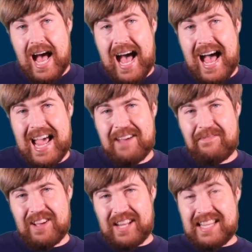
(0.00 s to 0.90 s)
I
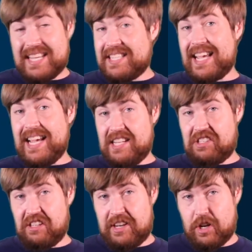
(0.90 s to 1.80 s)
feel like this
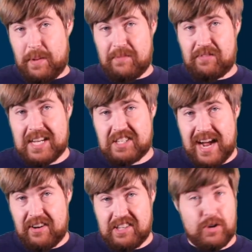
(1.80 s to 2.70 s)
easily could have been fleshed
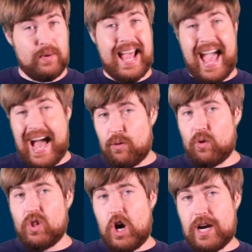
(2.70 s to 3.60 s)
out into an
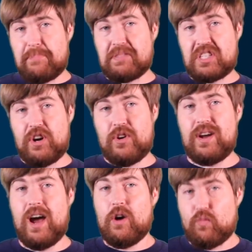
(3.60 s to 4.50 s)
hour long
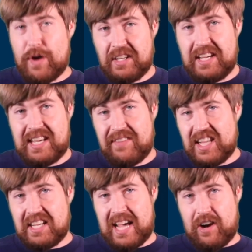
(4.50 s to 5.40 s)
episode, really
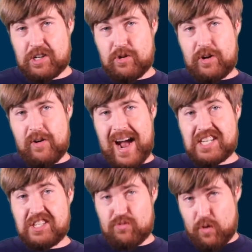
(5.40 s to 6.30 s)
giving the character
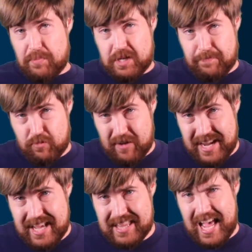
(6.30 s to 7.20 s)
interactions room to
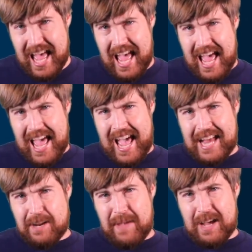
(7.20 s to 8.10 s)
breathe.
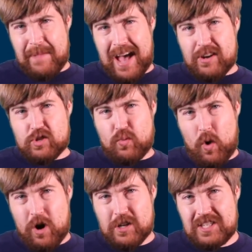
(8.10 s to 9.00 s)
And to make matters
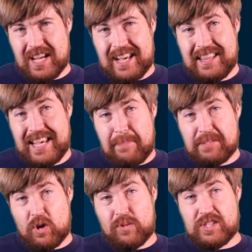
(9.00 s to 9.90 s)
worse, the
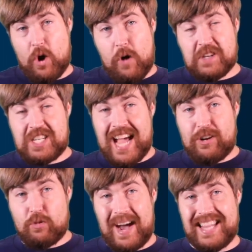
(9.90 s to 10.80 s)
episode was
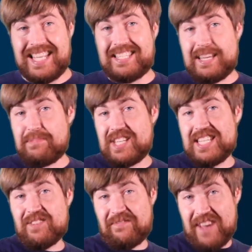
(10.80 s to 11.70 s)
overshadowed by the
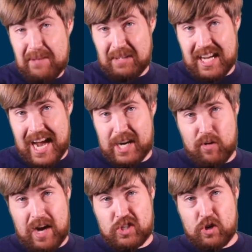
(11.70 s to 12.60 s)
Simpsons Family Guy
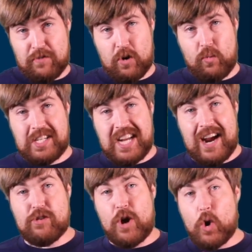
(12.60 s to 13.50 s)
crossover, which
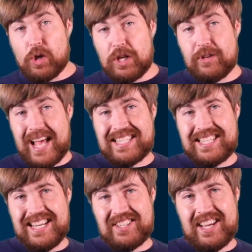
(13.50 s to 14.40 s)
aired earlier that
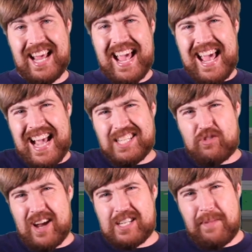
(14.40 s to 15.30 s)
season and
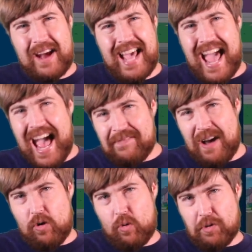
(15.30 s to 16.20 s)
stretched about a half
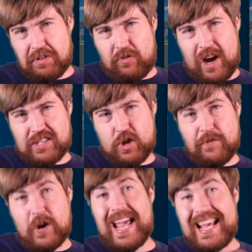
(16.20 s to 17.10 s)
hour worth of
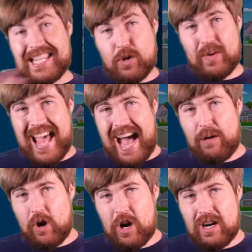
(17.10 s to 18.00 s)
crossover into an
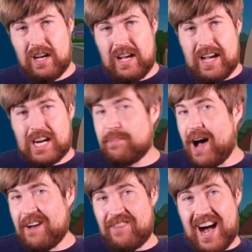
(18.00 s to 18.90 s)
hour. Come
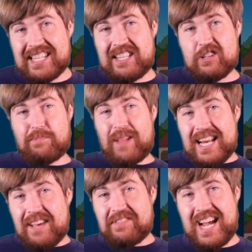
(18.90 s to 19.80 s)
on, Fox, there's
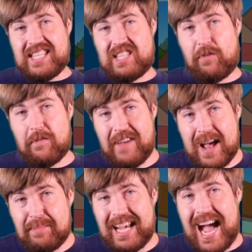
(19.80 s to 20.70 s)
plenty of chances for
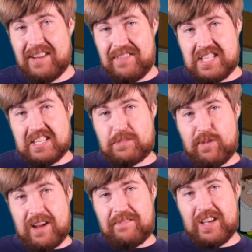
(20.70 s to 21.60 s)
Family Guy to visit
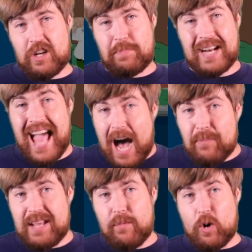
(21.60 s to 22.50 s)
Springfield, but
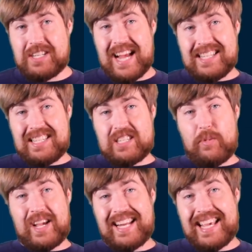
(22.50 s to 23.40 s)
how many more chances are
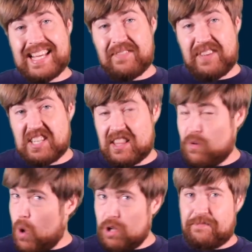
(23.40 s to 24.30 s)
we going to get to visit
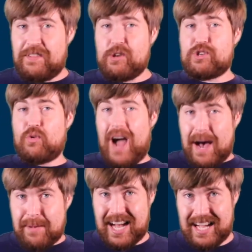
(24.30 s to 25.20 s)
the world of
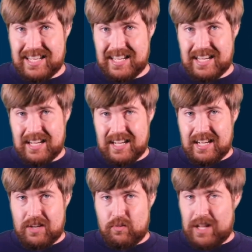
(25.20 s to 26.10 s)
Futurama?
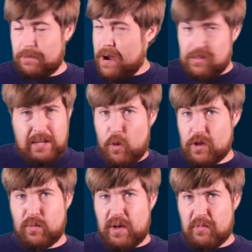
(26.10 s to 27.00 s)
Well, apparently
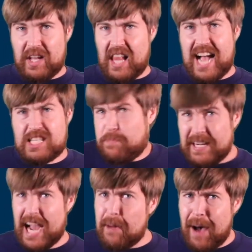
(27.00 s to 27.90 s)
more than we realized,
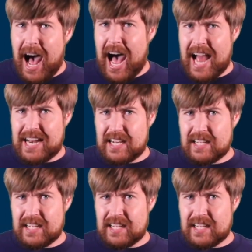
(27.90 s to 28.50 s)
but come on!